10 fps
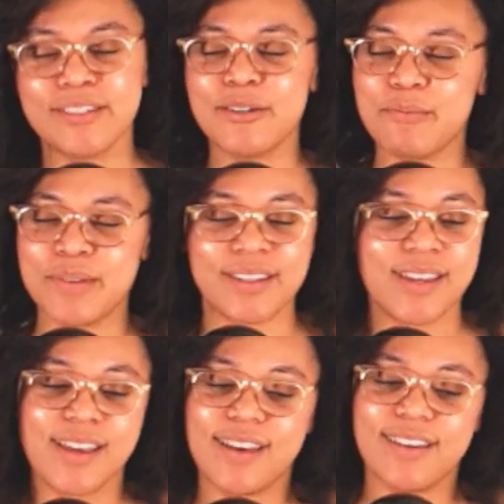And don't
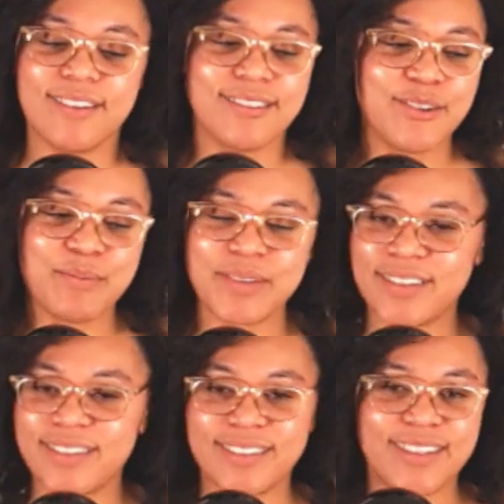be don't
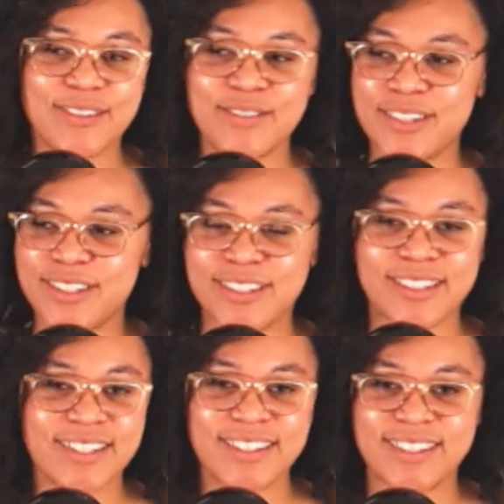be giving
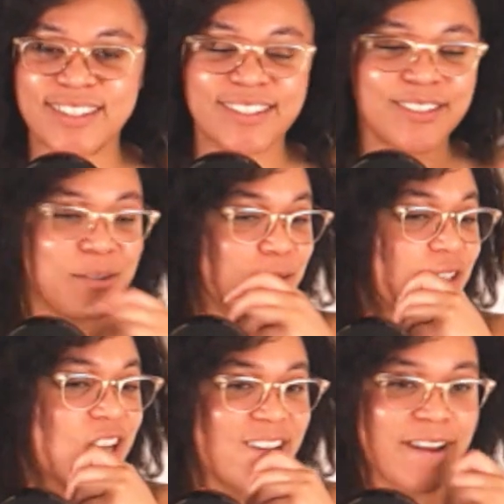us these, no
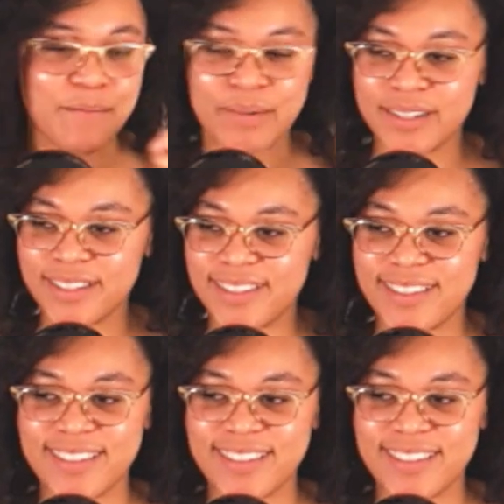shade, but